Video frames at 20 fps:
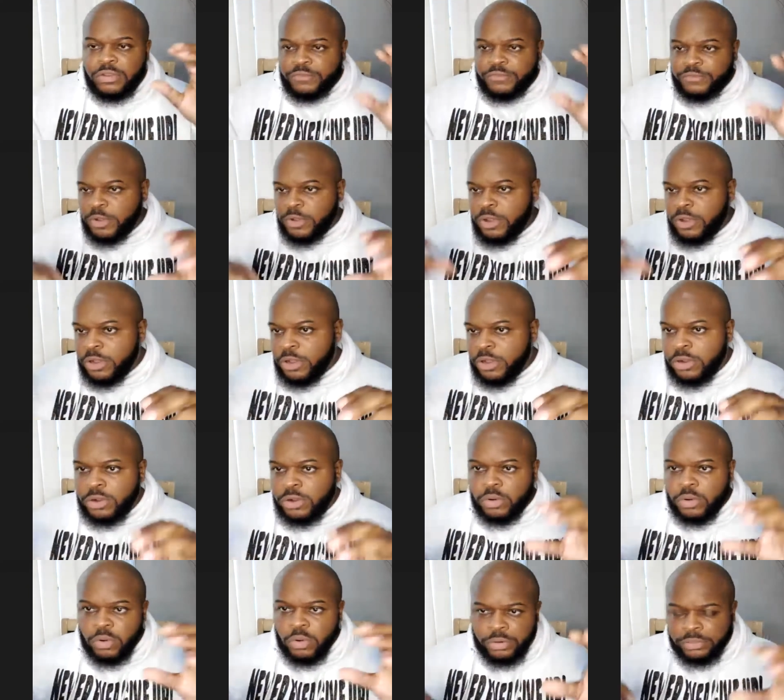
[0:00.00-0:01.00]
uh,
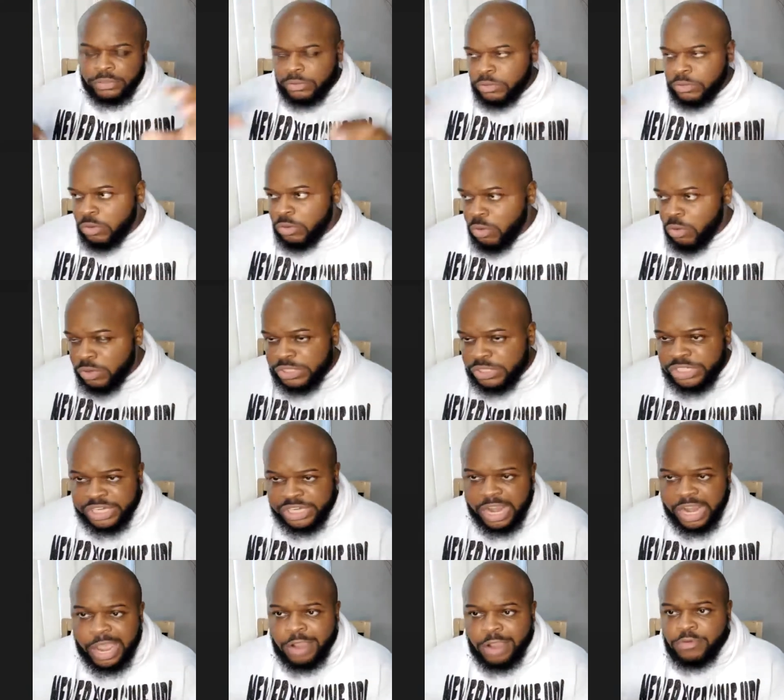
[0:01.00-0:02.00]
or or
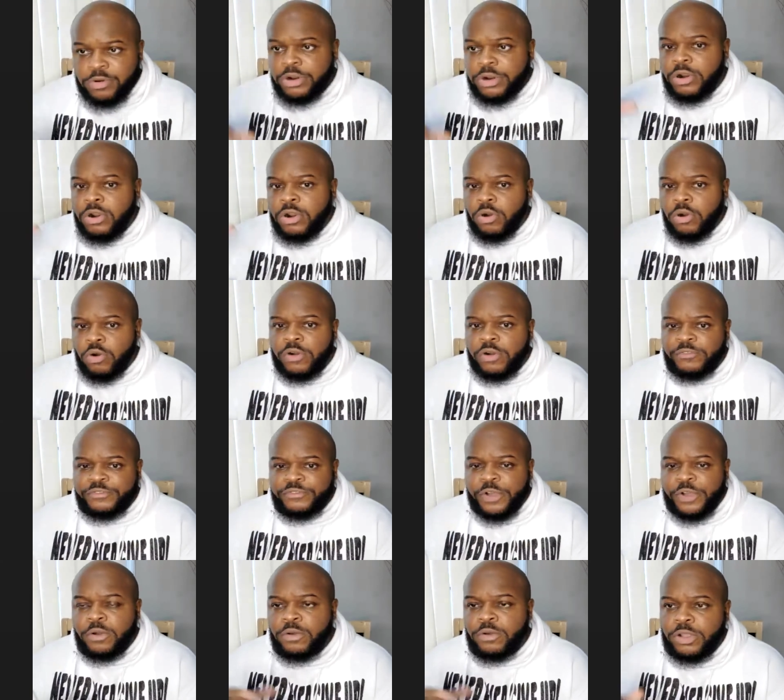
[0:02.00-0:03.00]
shower or a
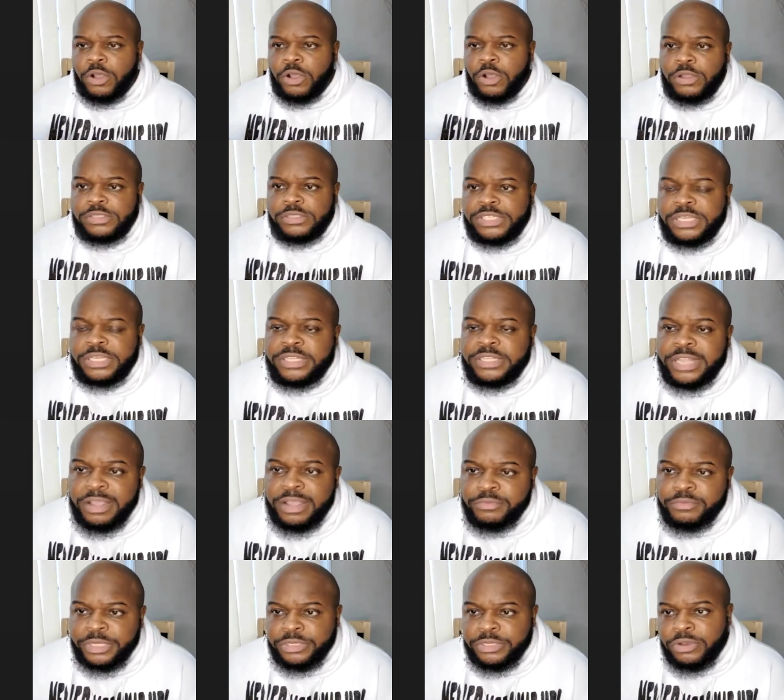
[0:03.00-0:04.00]
phone call to your
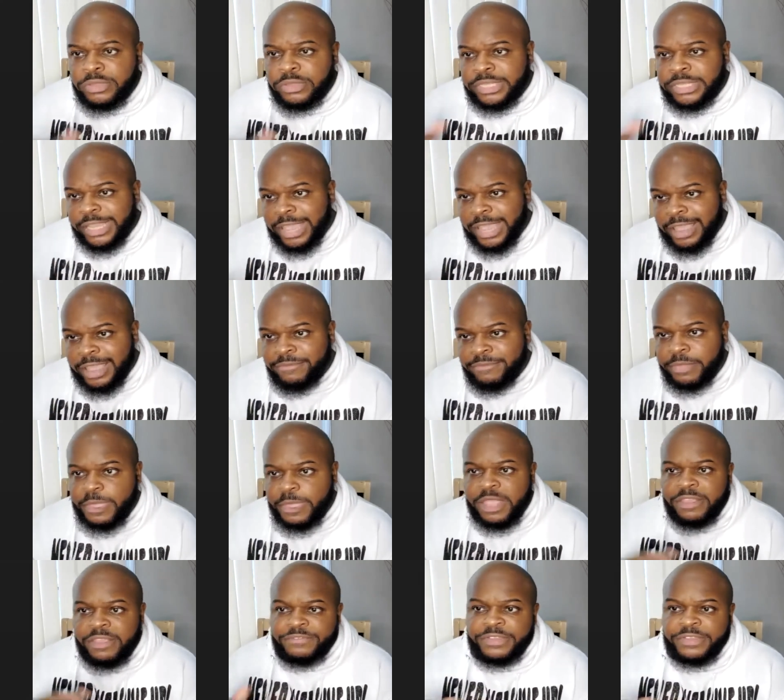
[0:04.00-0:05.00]
loved one. You only have
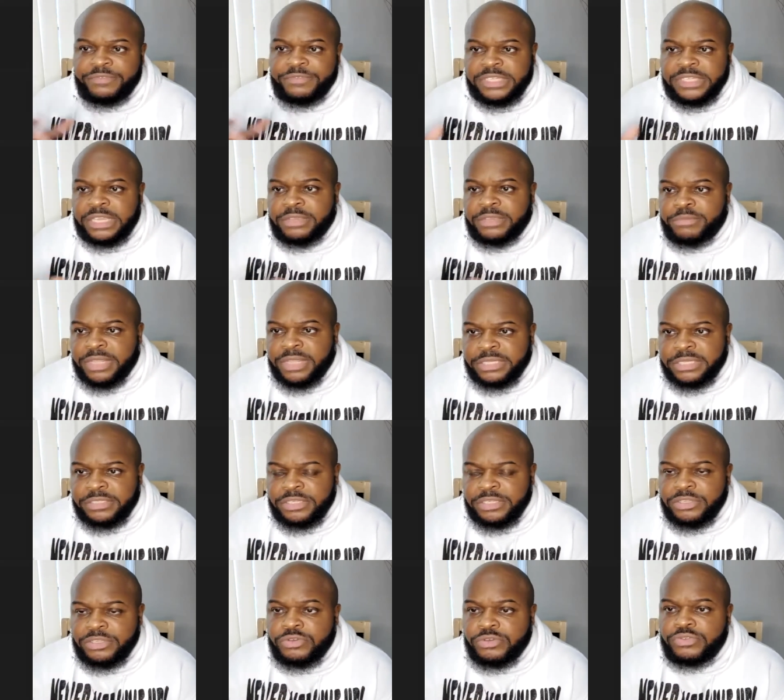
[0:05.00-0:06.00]
15 minutes
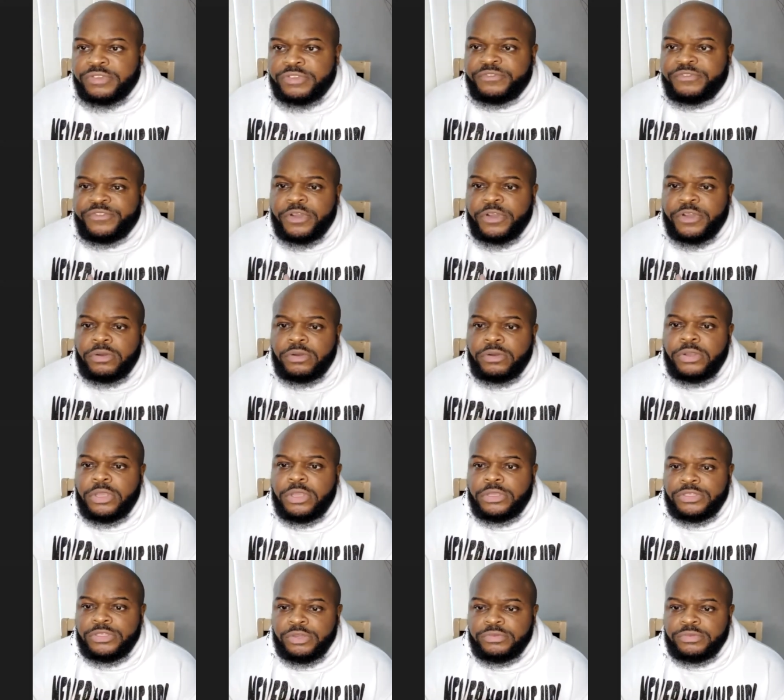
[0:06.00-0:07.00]
to use the phone.
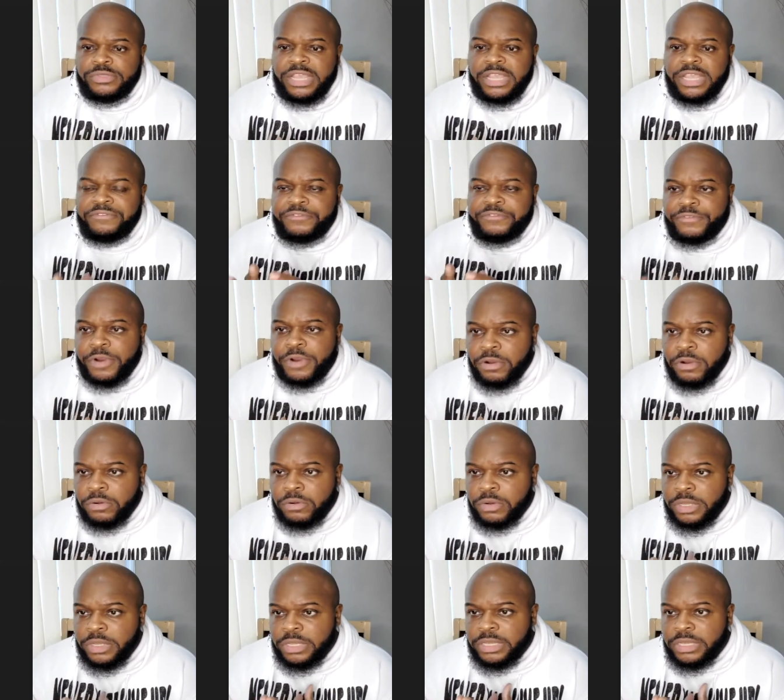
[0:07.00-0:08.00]
So death
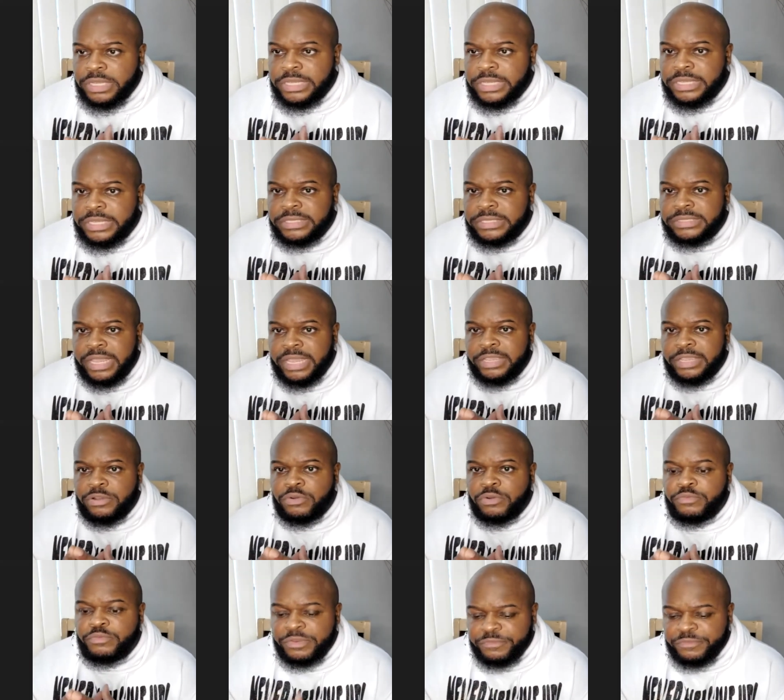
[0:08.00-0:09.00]
row is a
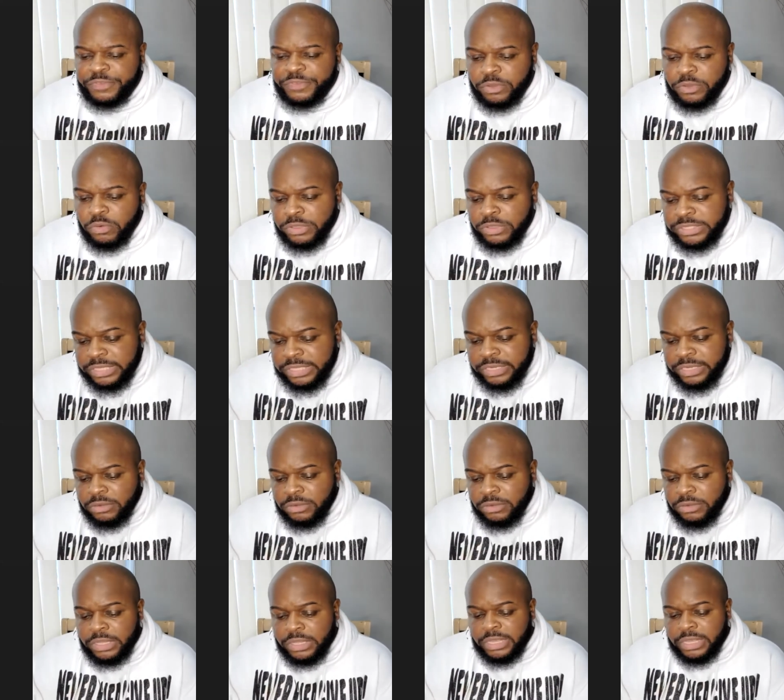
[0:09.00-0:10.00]
horrific
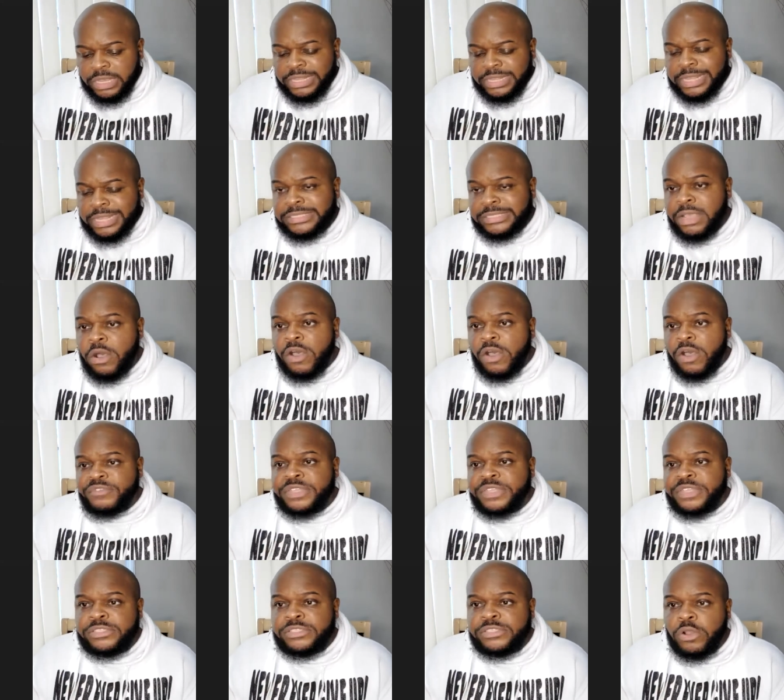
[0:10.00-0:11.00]
ordeal. And as I
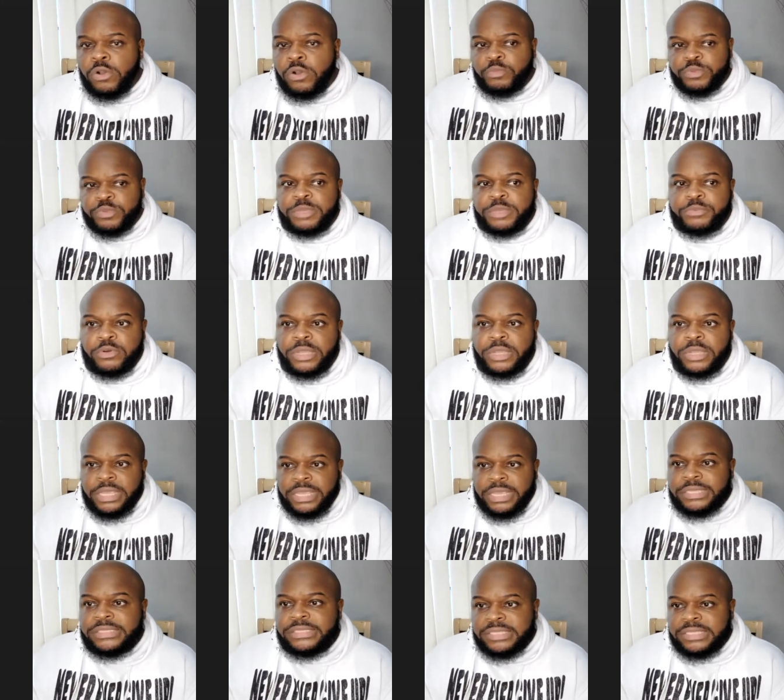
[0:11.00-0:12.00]
often told people,
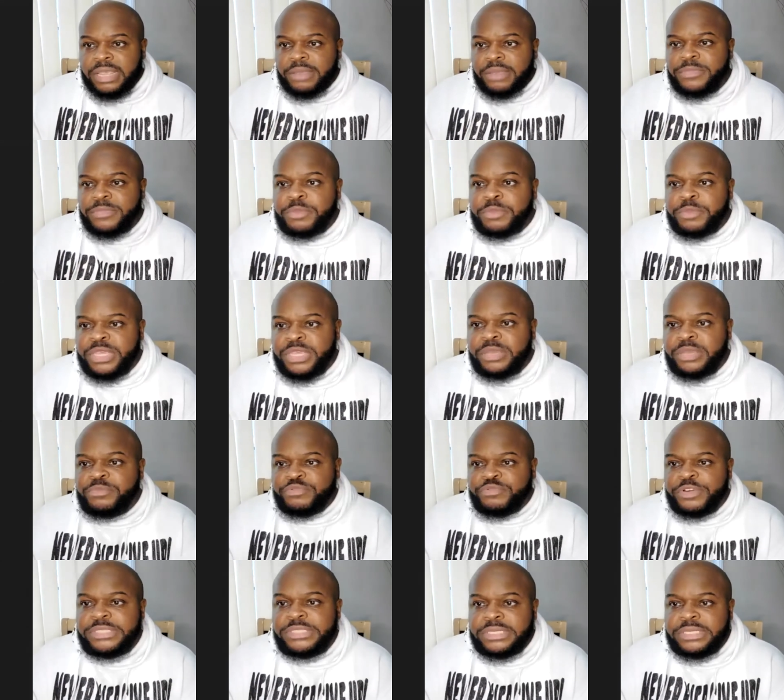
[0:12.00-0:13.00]
it's something to be in
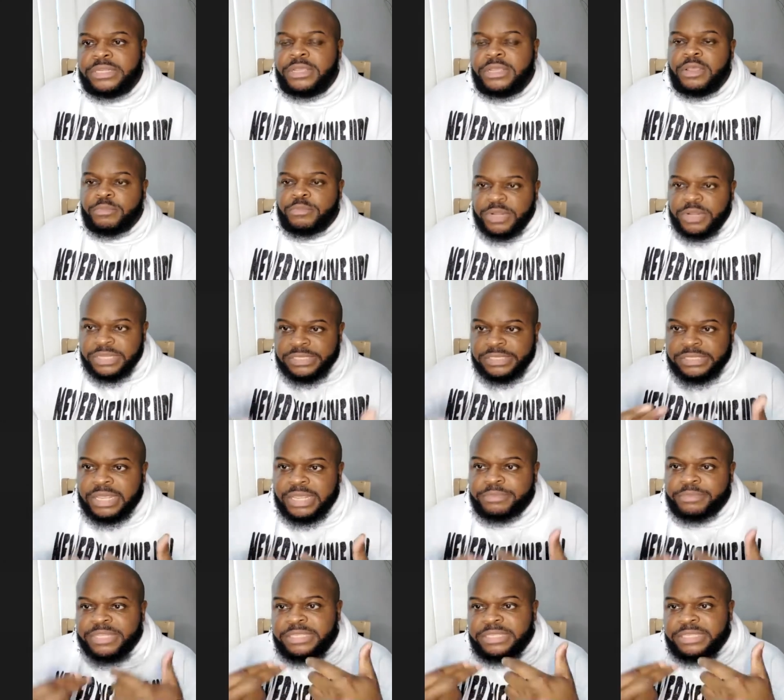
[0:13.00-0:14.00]
prison, but it's
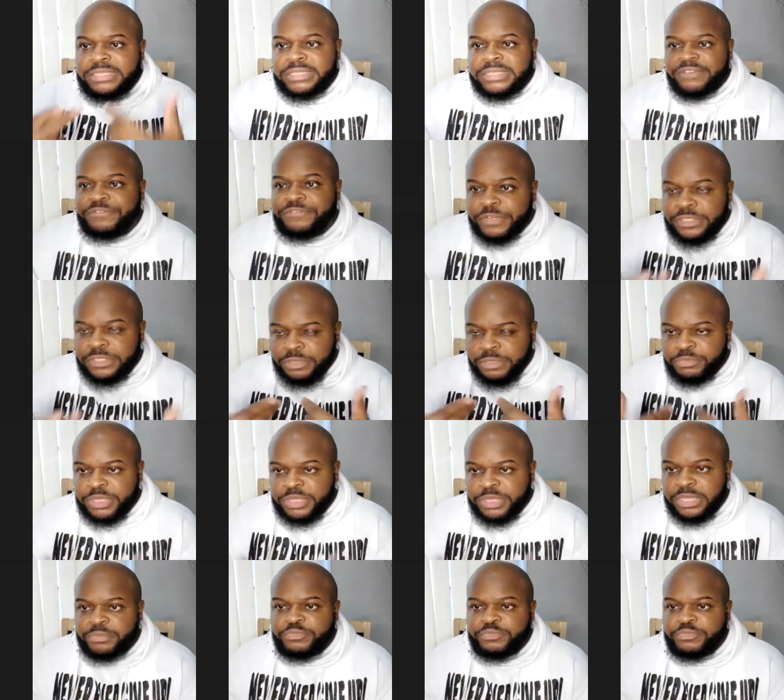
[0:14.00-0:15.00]
something different to
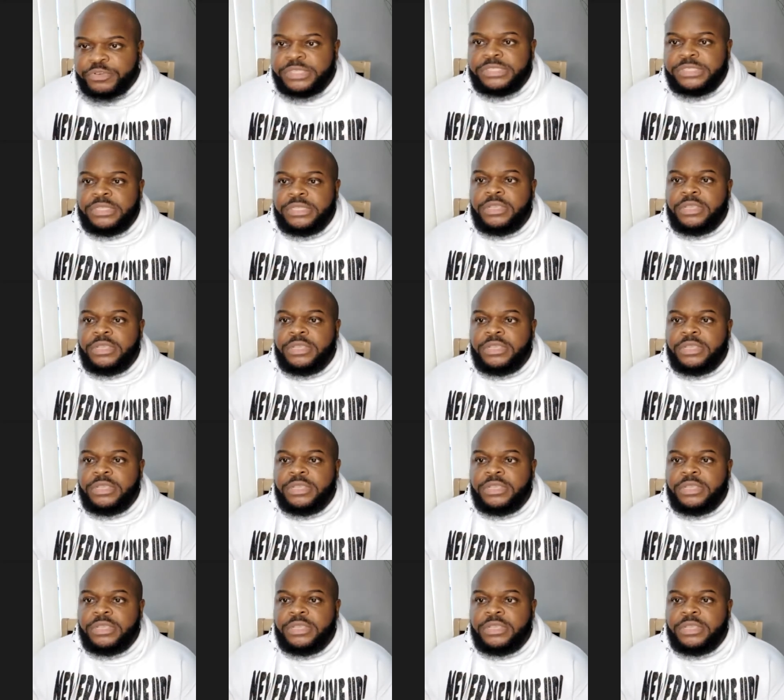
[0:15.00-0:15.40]
be in prison